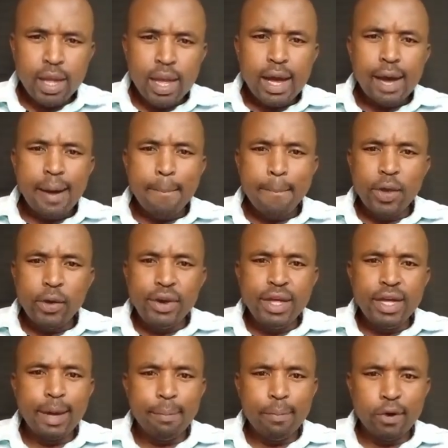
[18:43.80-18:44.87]
I'm building
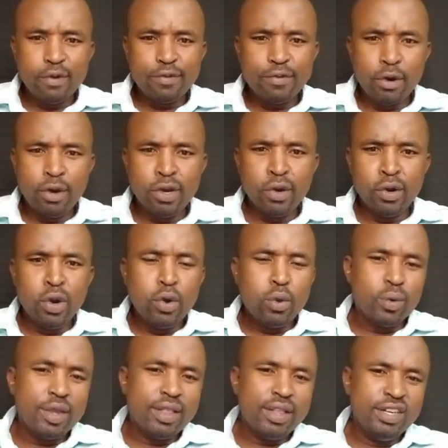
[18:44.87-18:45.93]
a portfolio.
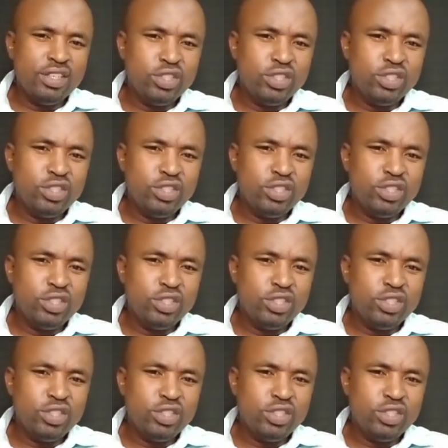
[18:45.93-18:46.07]
Within